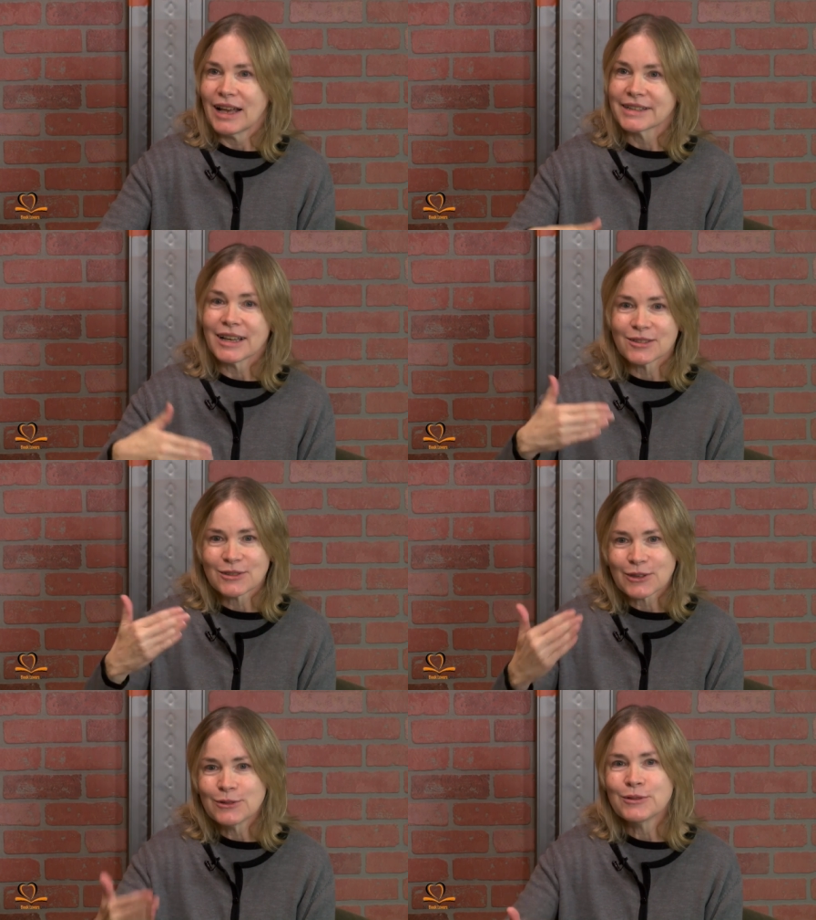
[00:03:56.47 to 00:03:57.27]
I got
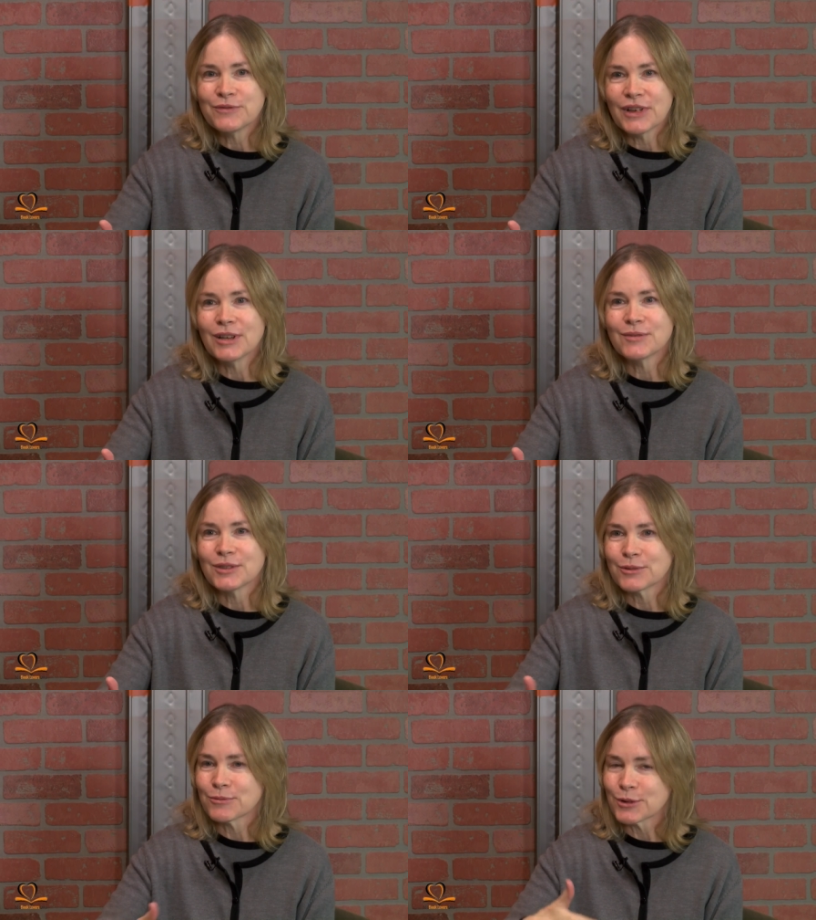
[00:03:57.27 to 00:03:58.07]
so involved
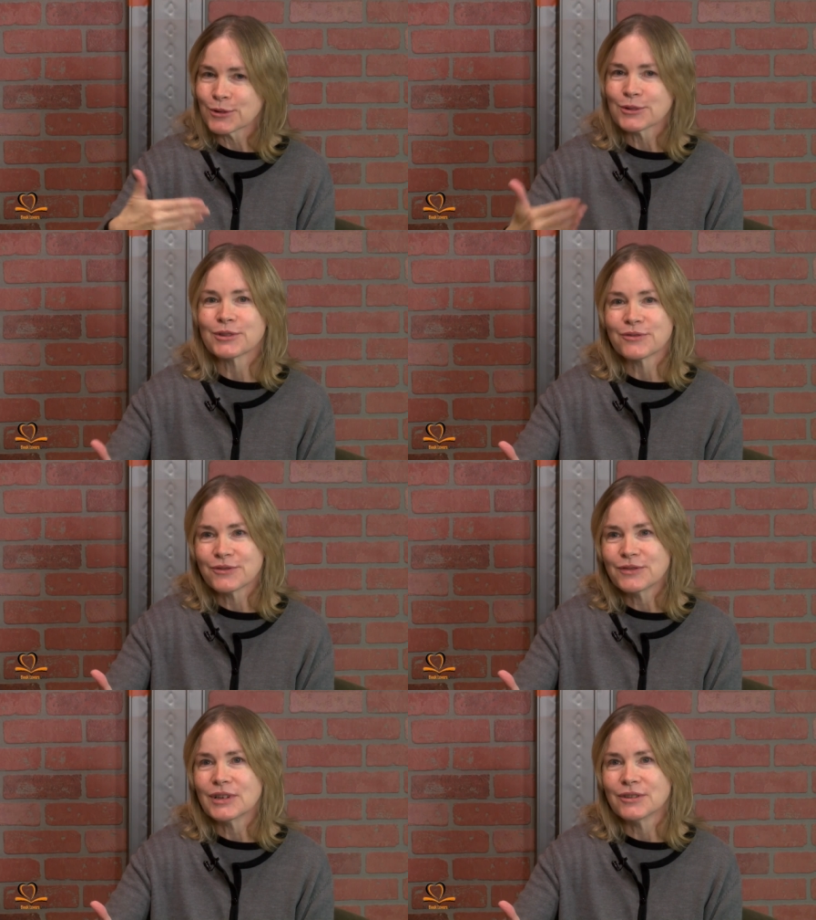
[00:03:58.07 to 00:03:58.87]
in the world of,
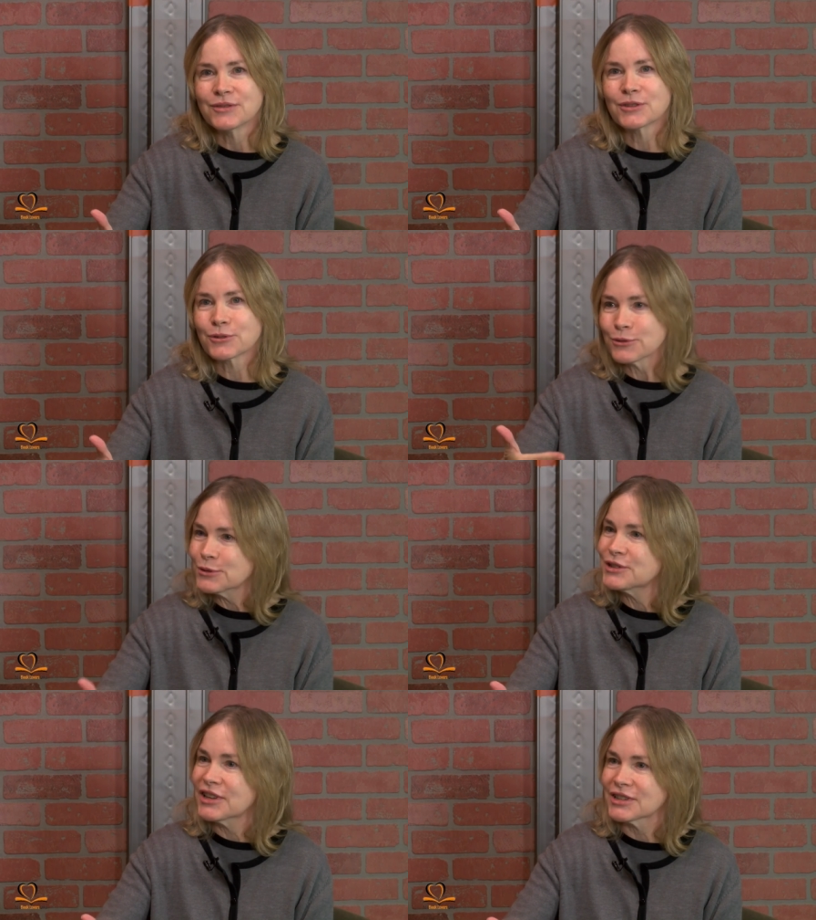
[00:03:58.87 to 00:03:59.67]
of
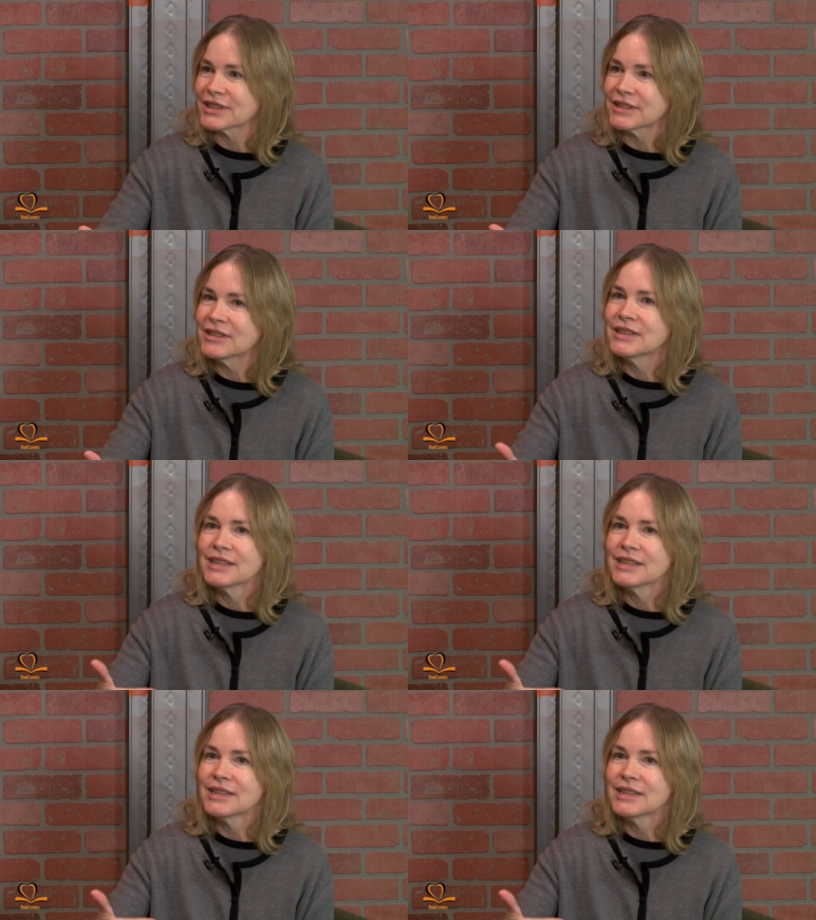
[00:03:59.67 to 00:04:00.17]
storytelling